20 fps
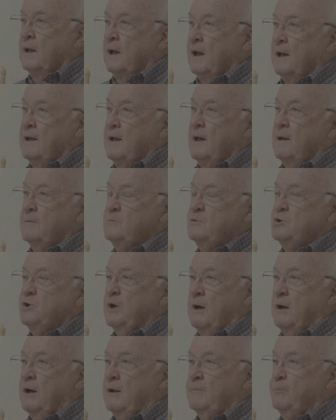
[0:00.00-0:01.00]
I'm
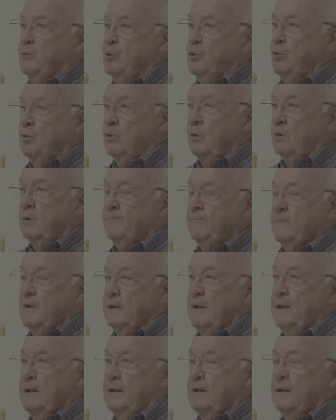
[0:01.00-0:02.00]
John Poole,
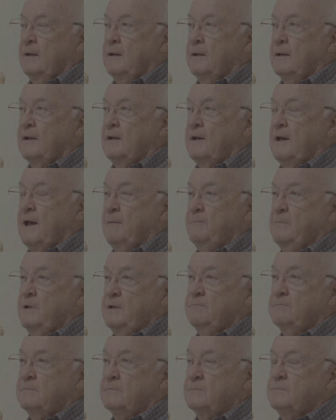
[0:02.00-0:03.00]
and I've
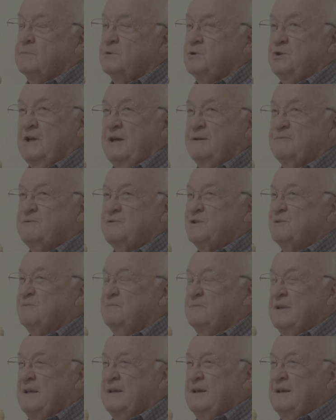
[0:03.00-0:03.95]
been Jeff's